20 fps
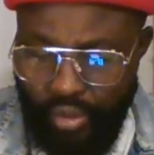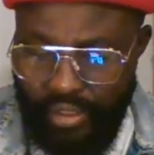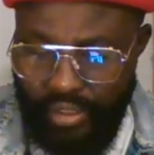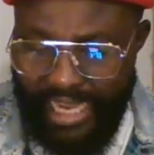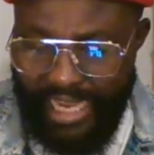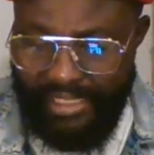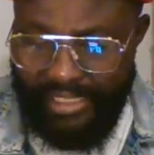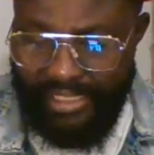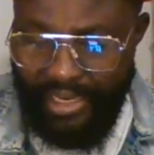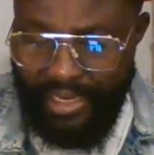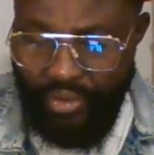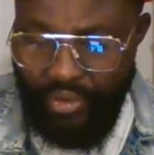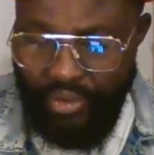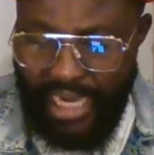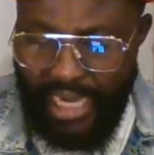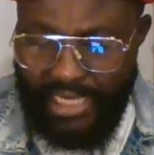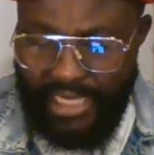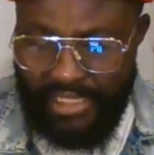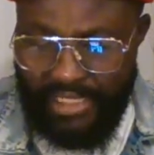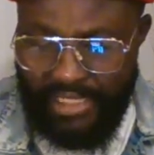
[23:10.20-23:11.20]
telling you
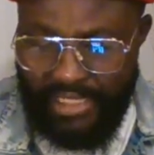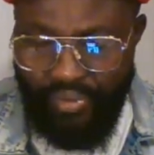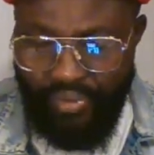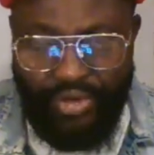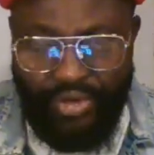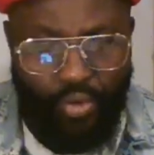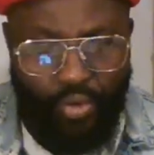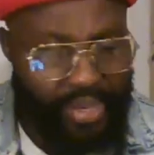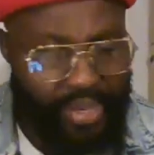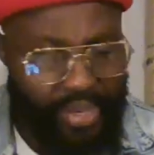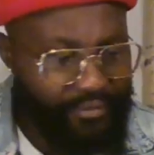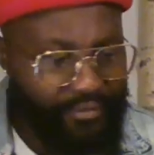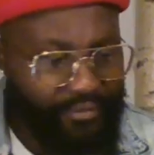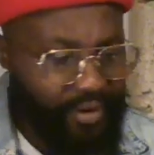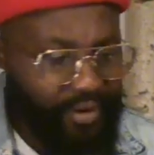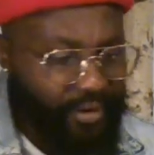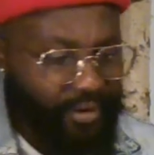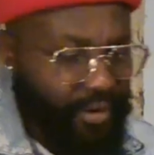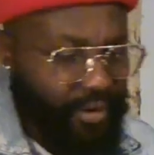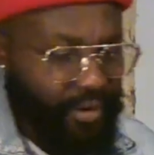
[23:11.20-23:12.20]
that this is Radio Biafra.
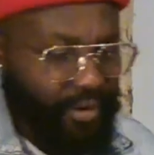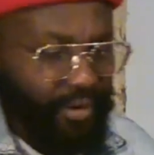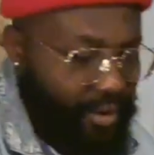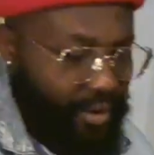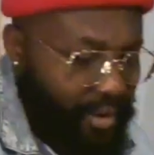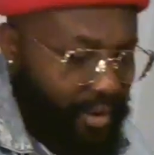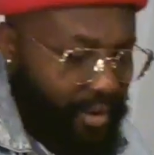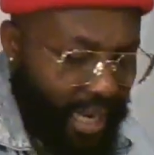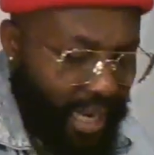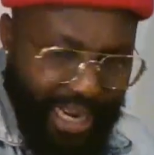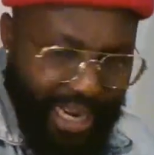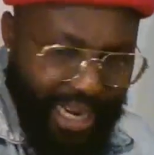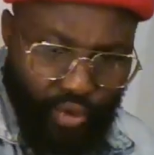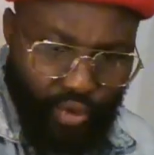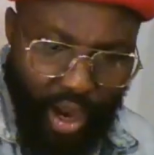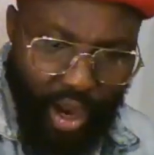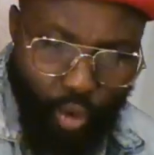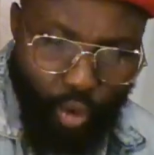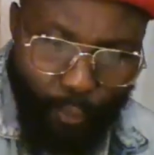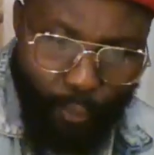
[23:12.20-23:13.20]
And you
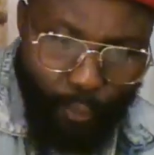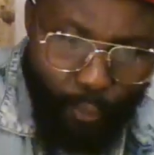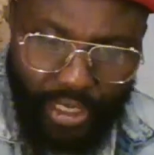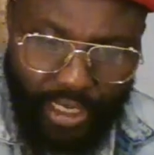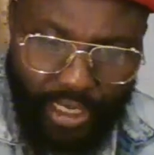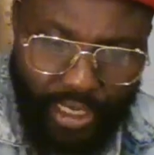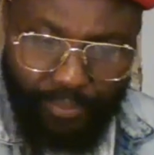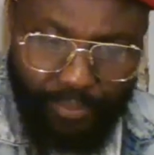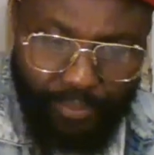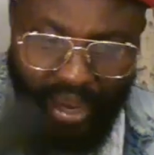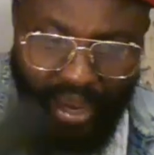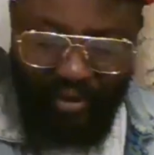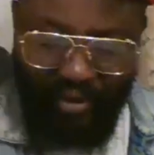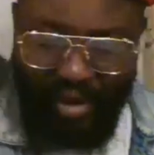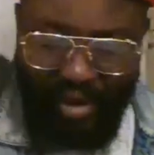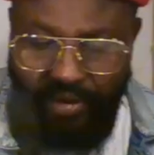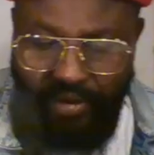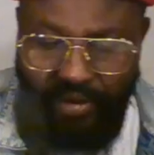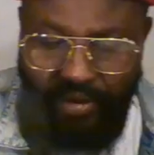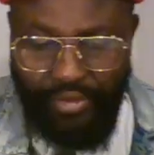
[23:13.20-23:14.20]
are opening
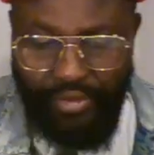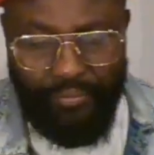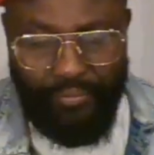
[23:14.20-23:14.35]
Biafran Radio.